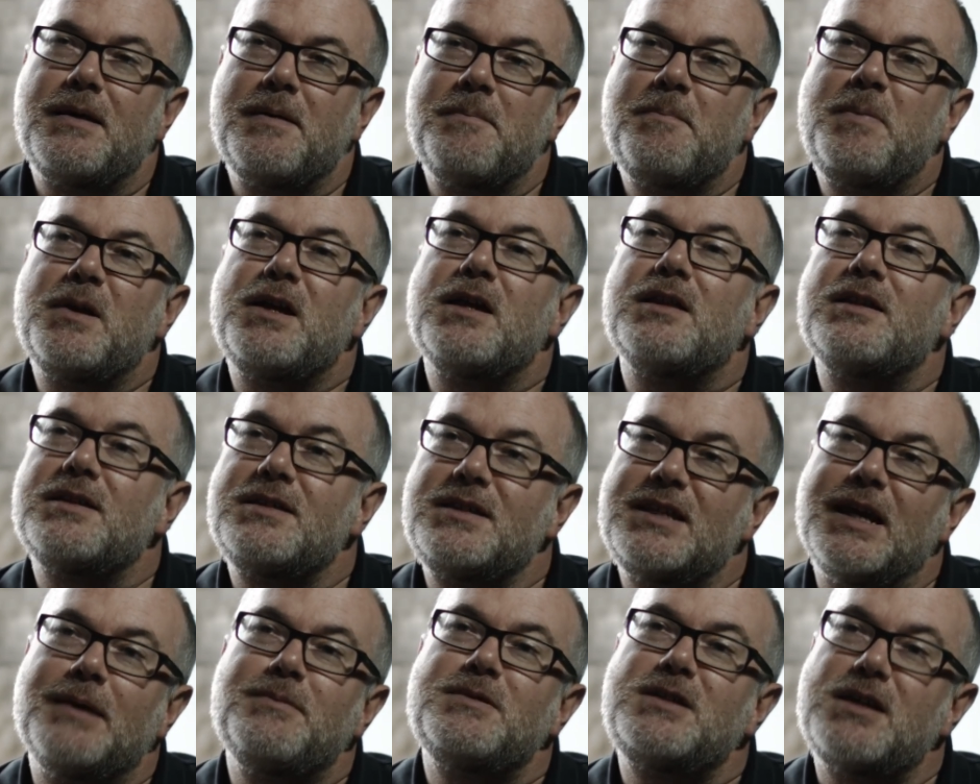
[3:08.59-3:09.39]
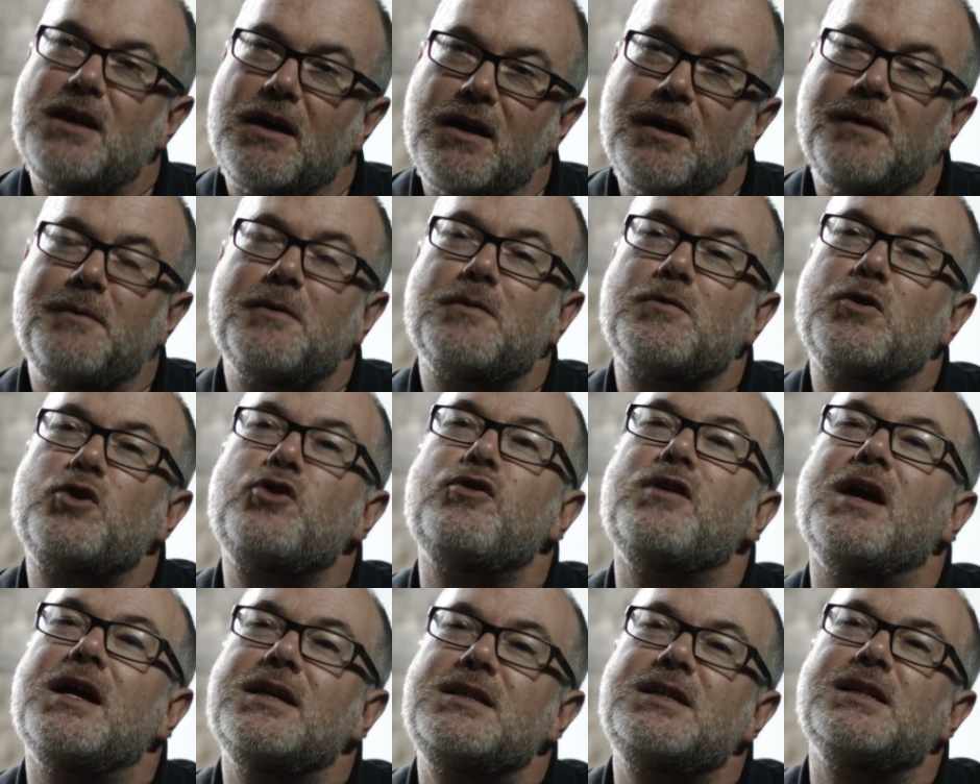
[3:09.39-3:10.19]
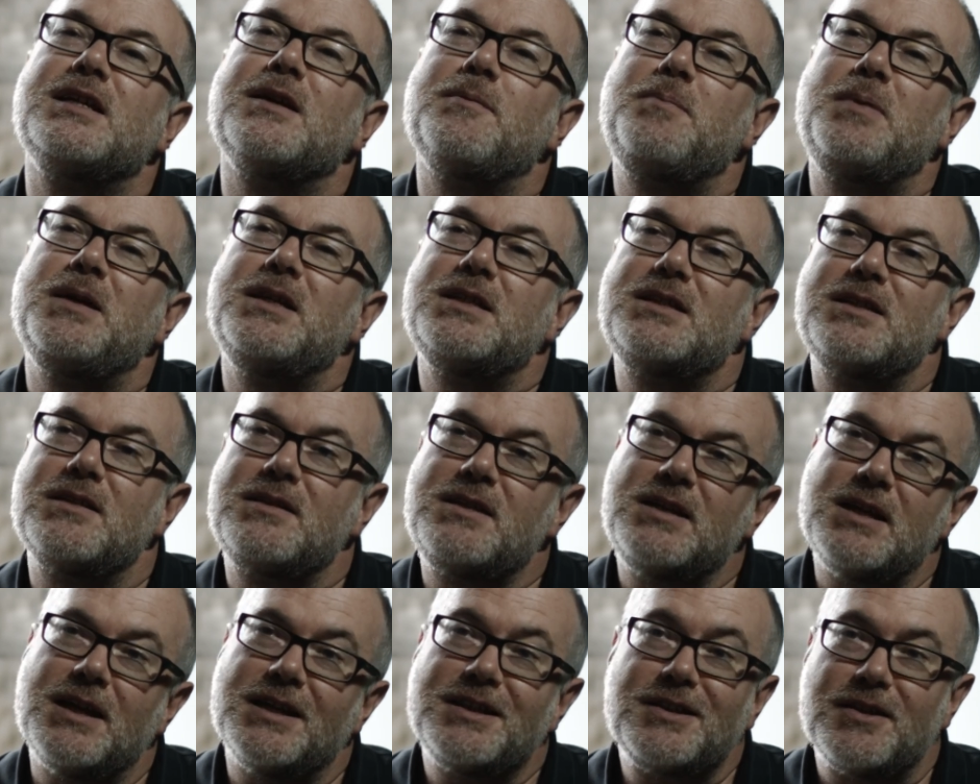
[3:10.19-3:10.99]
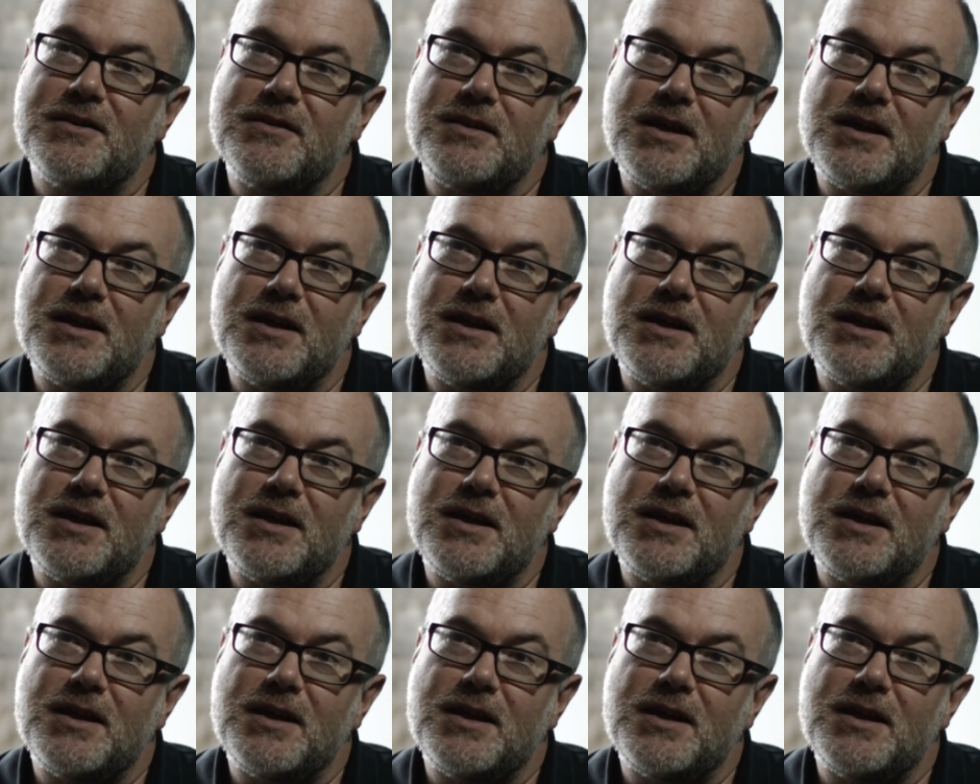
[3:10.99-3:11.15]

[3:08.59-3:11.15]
but at the same time creating a piece of theatre.